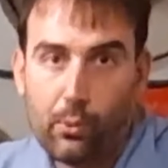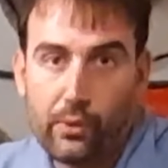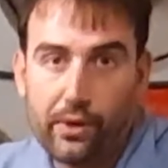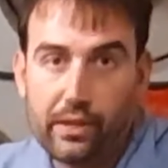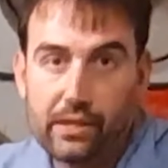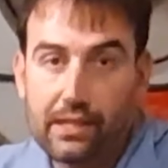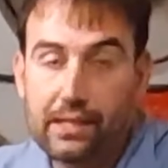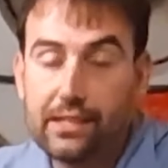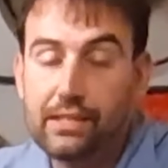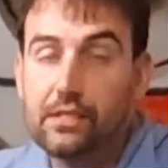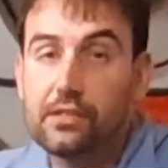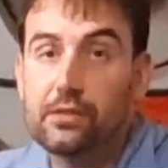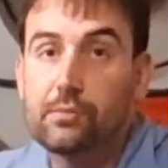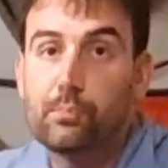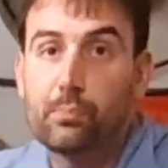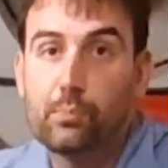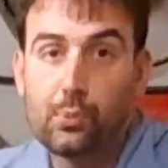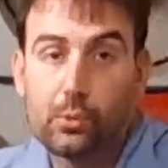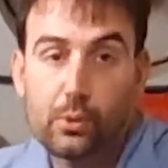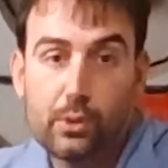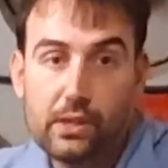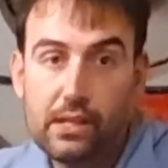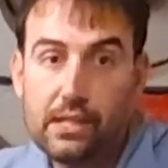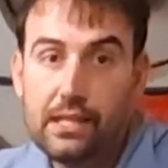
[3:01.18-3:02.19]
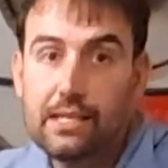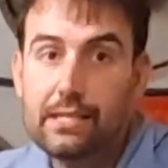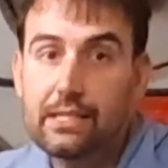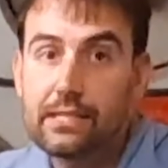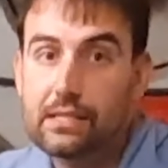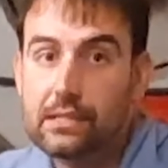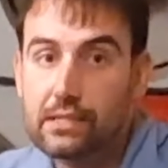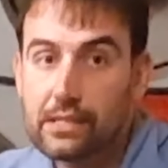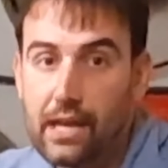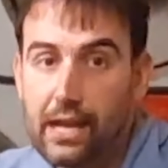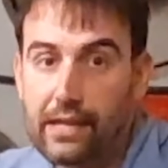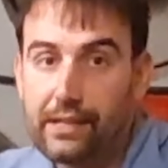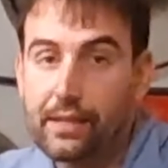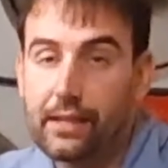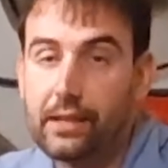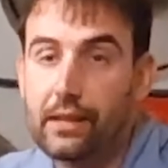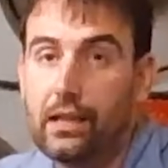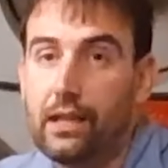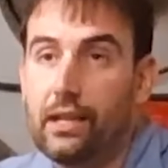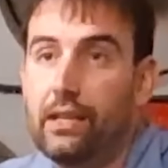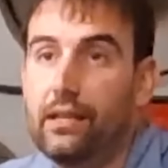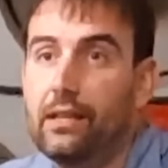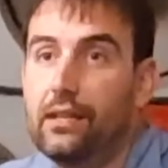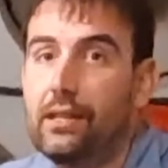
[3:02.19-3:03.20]
point, it is pretty
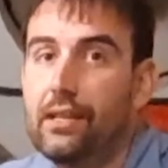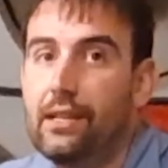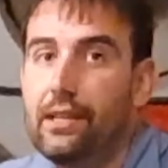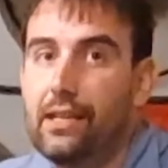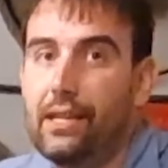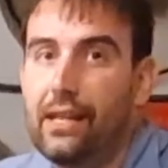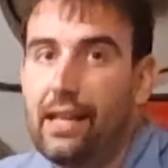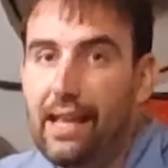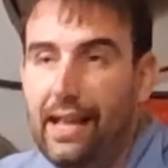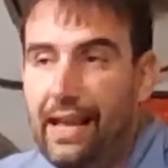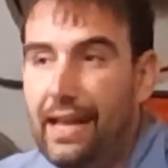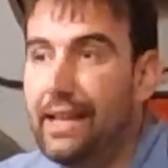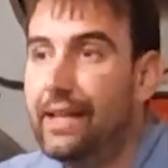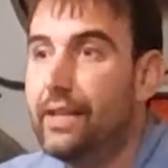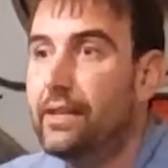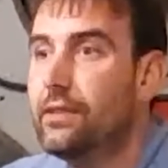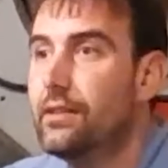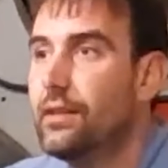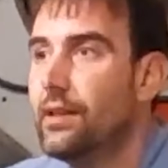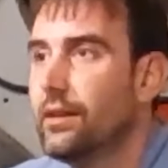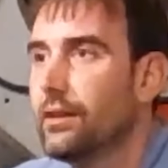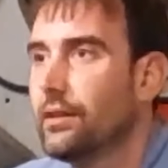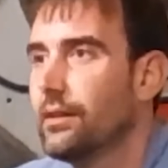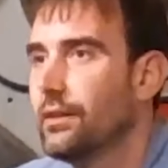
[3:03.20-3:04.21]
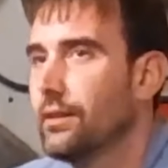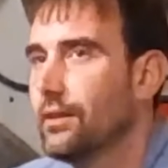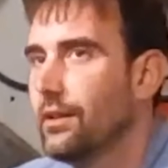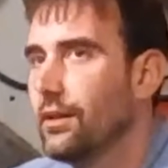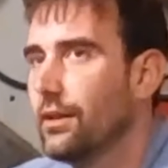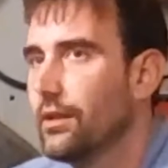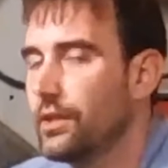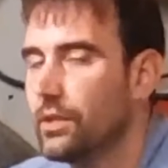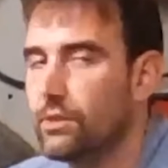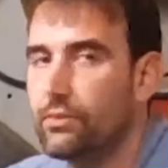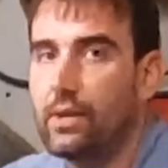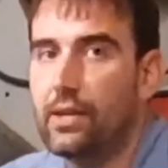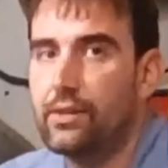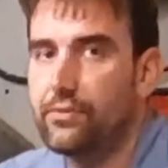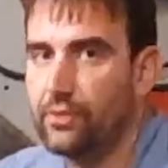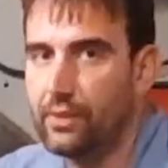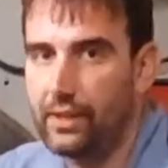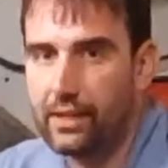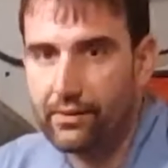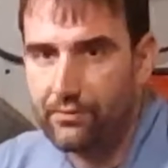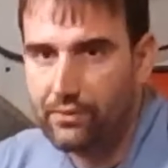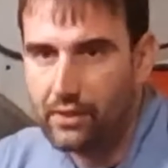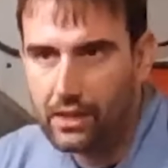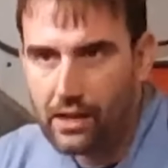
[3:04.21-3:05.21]
solidly in the
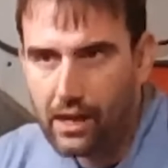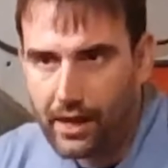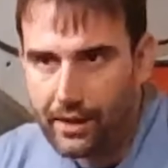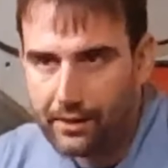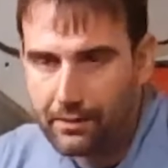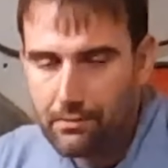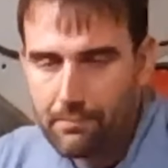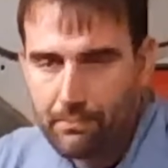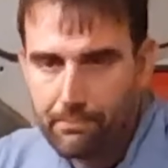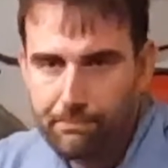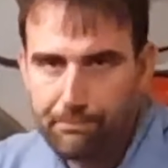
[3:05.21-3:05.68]
rifling of the gun.